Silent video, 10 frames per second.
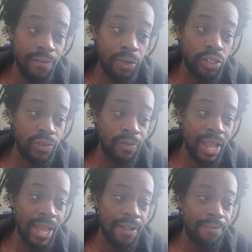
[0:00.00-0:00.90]
Verse
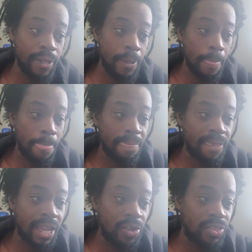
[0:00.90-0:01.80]
5.
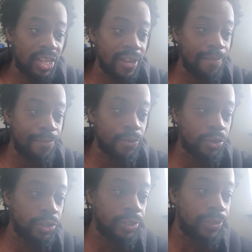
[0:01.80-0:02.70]
Now therefore,